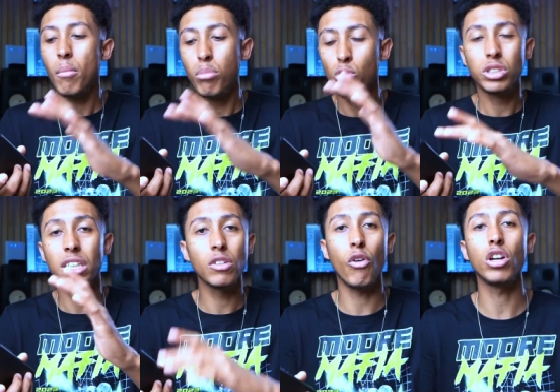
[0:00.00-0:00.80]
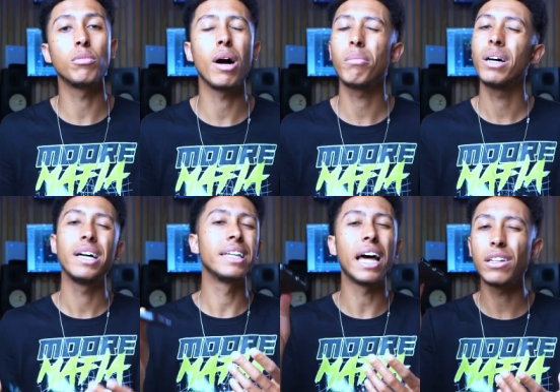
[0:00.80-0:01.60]
boosting the volume up.
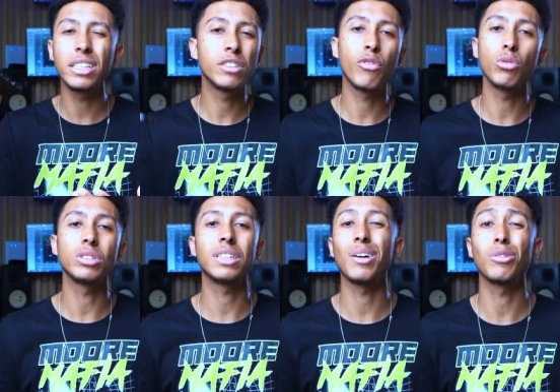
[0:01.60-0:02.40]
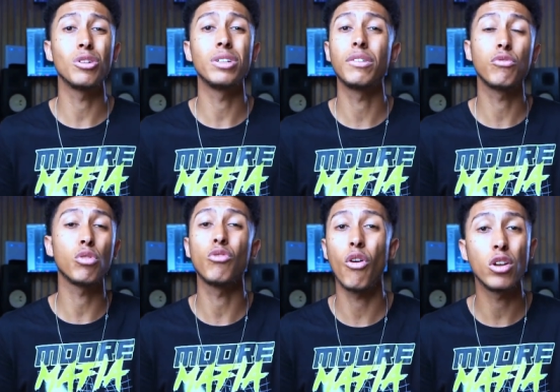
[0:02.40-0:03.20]
None of these phones sound good at
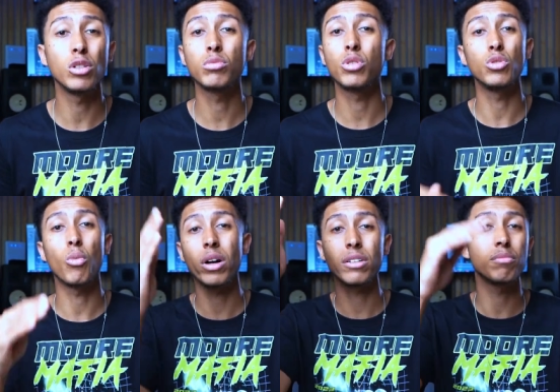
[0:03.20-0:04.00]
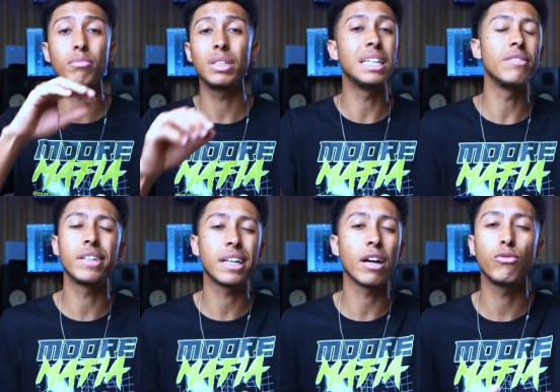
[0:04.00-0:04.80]
full volume, so you want to leave it
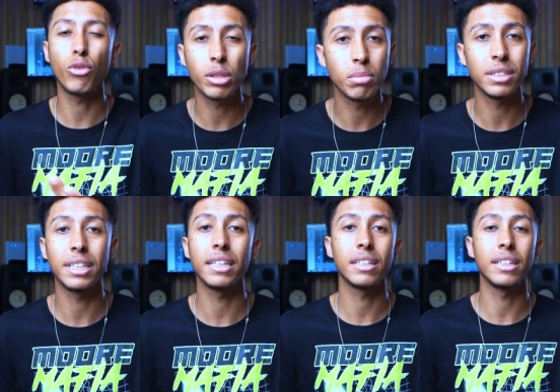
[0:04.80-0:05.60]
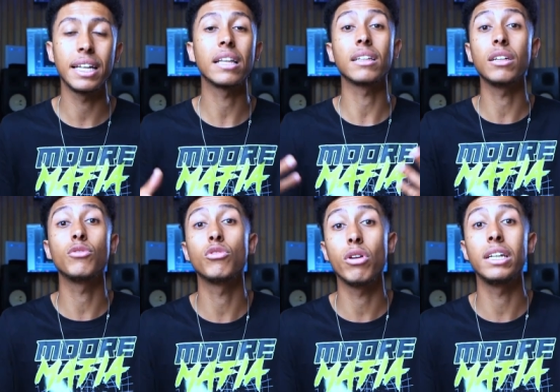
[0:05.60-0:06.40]
at like 40%, and that'll give
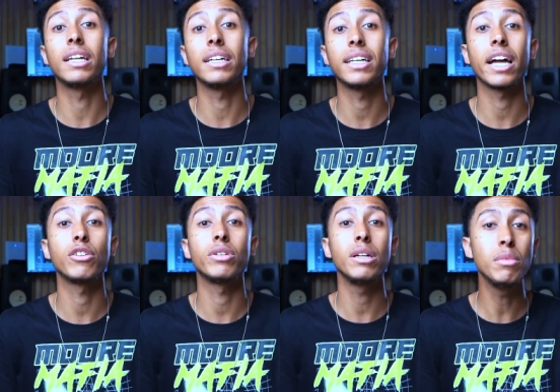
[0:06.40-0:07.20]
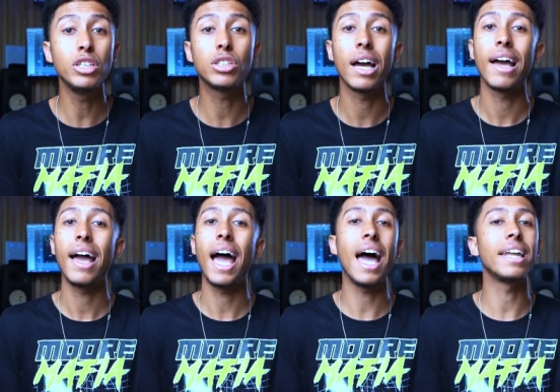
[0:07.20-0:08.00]
you a really nice accurate image.
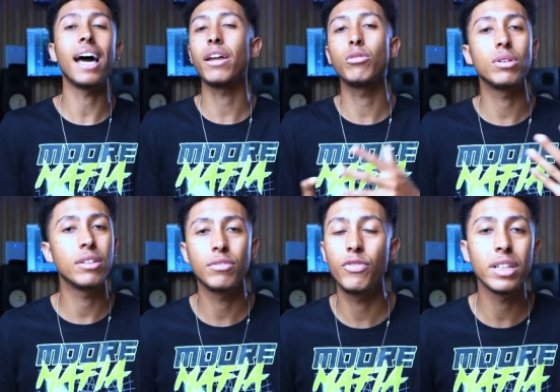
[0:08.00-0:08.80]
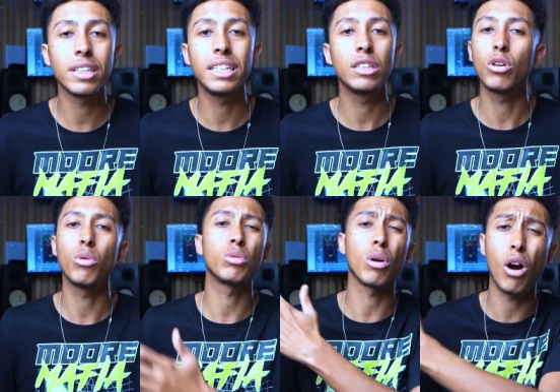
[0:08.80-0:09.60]
And I don't feel the need to go
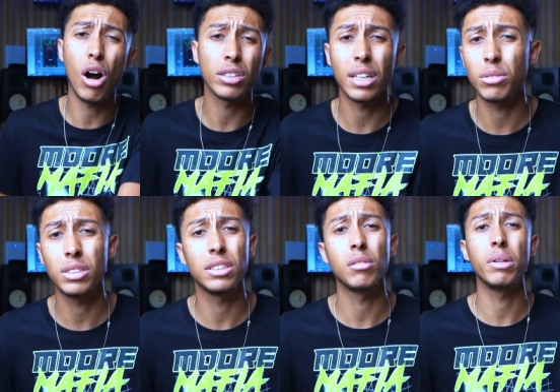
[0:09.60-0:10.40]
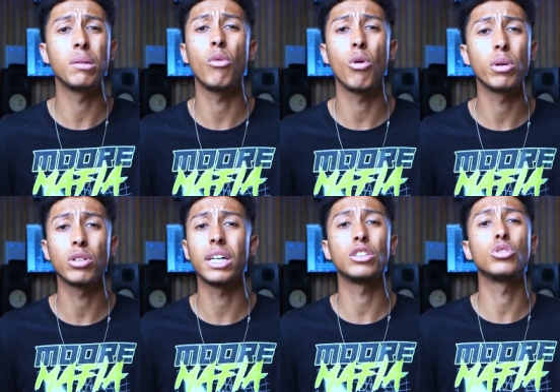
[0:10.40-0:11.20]
into a car sound system anymore,
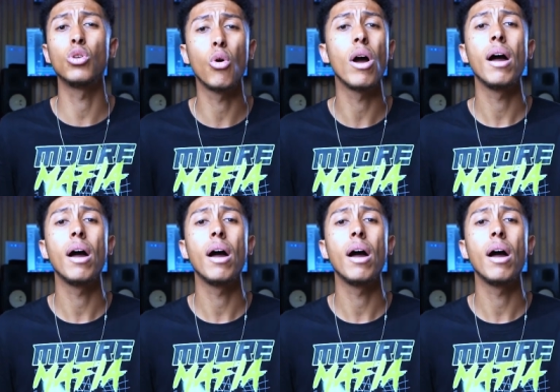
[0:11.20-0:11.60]
because I just know